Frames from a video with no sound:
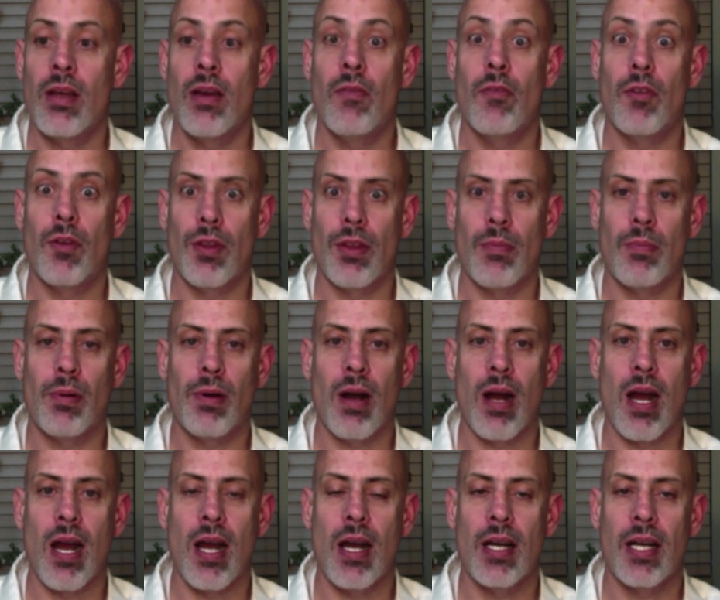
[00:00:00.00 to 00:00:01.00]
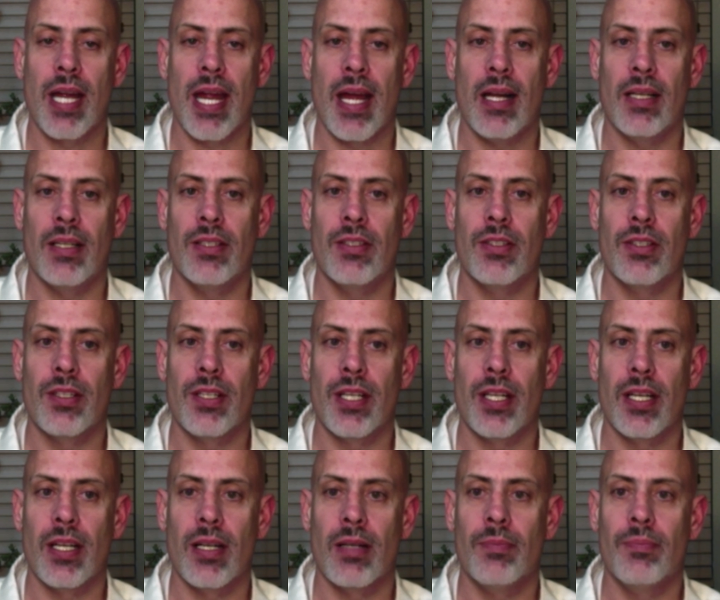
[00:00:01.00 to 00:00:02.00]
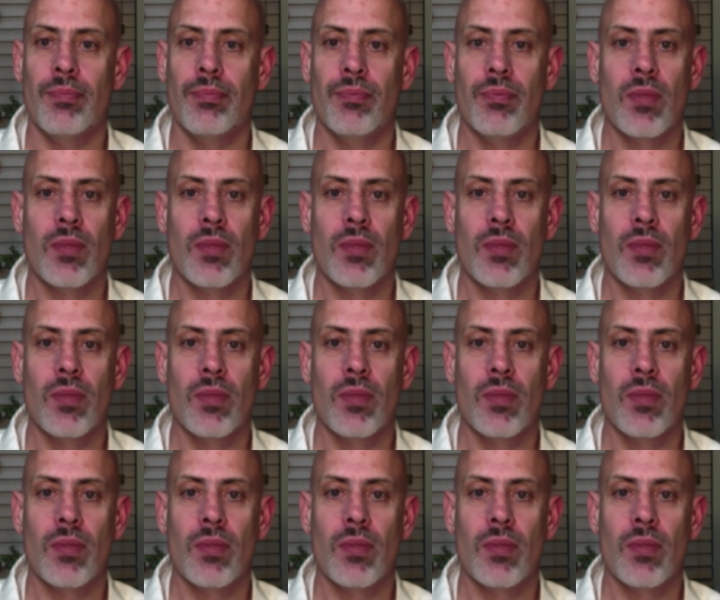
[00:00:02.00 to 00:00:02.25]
for the prior calendar year.